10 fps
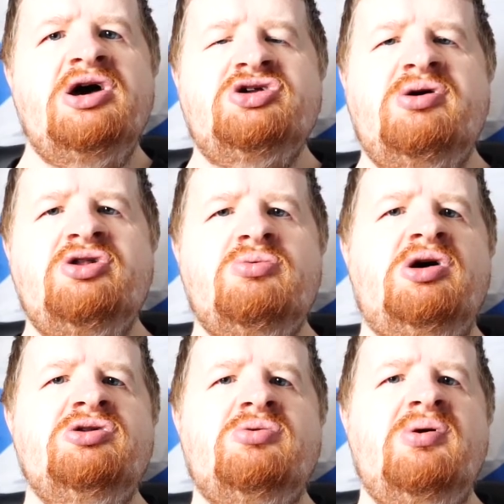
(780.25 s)
So I do
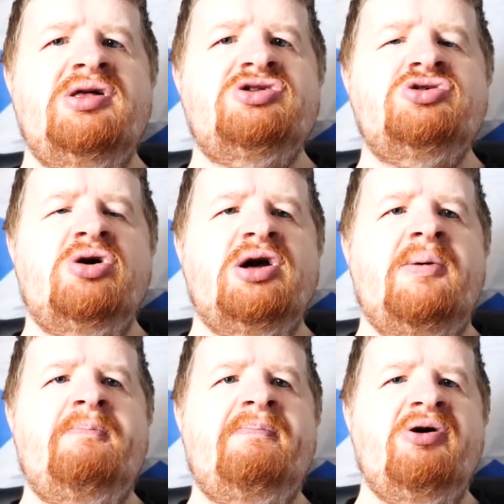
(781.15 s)
want to quickly talk
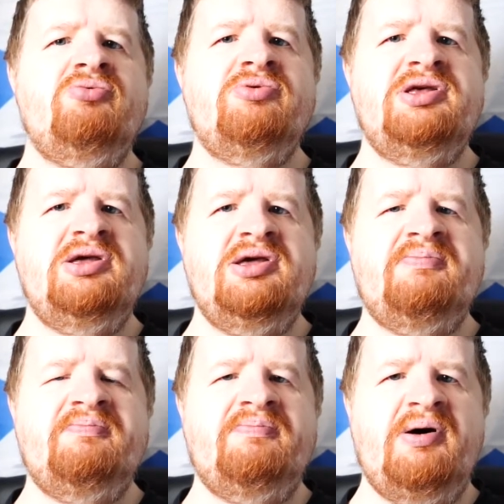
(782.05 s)
about the
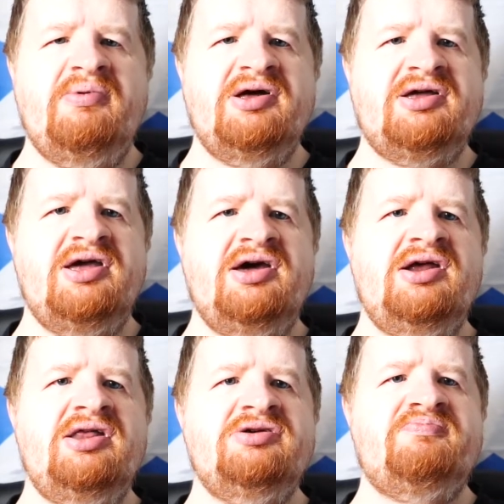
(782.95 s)
public
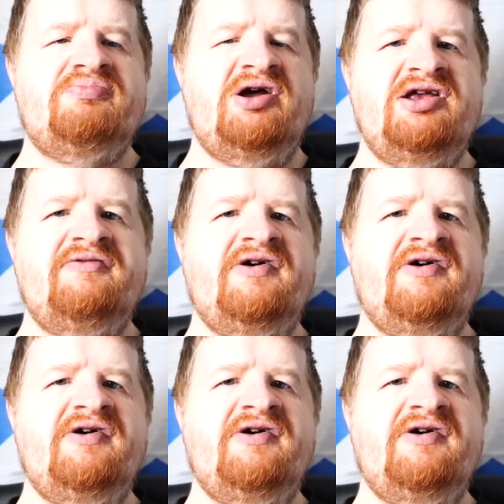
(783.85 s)
area, the Pride